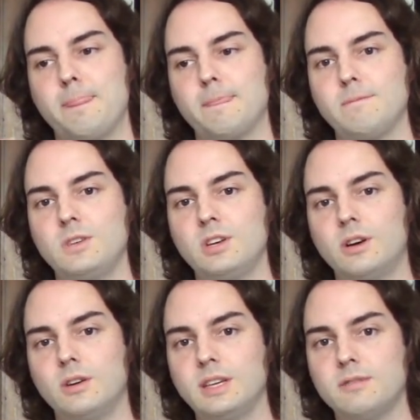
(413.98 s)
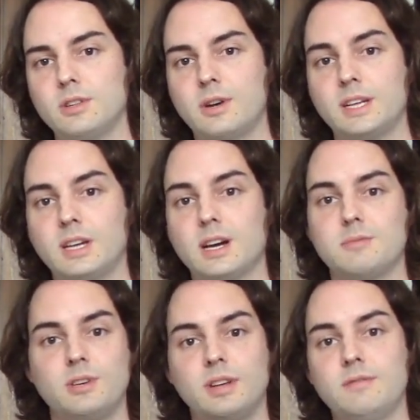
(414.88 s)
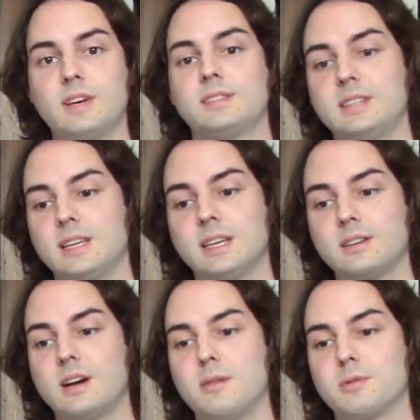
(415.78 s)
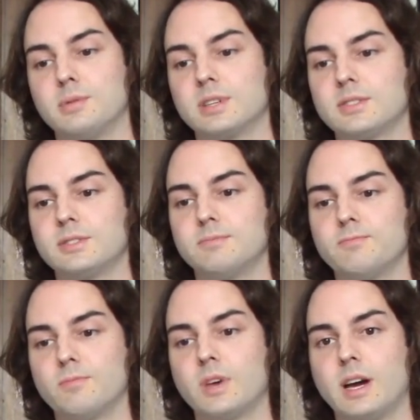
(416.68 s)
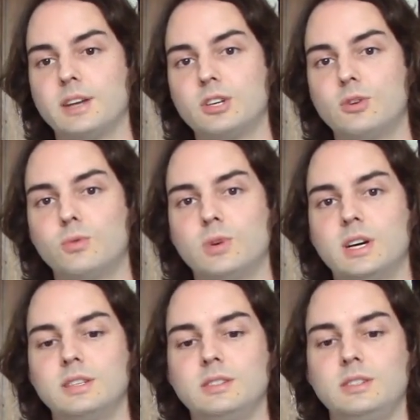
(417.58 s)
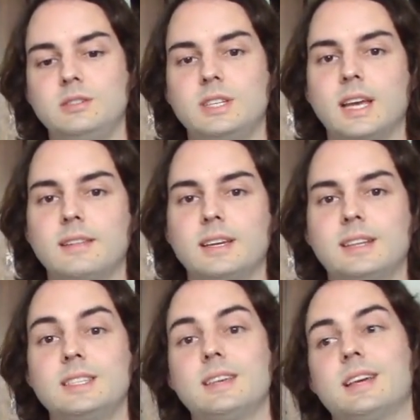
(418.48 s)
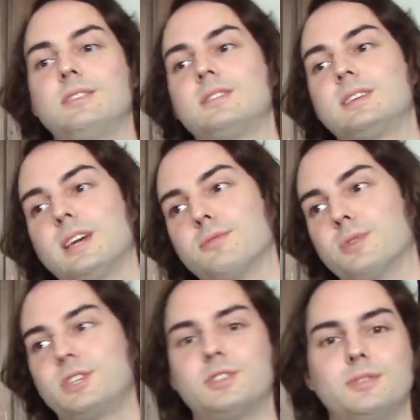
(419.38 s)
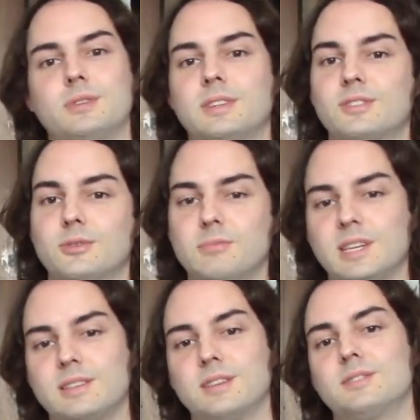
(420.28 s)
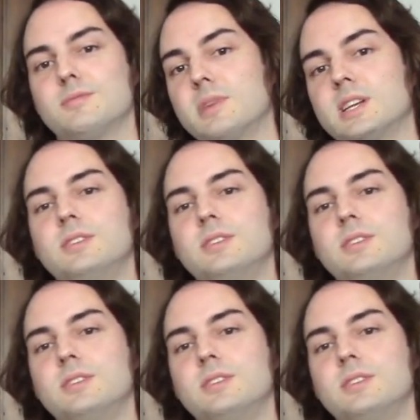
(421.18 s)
you know, even though I talk about investing in comic books, I don't want you to get the idea that you could get rich doing this or make tons of money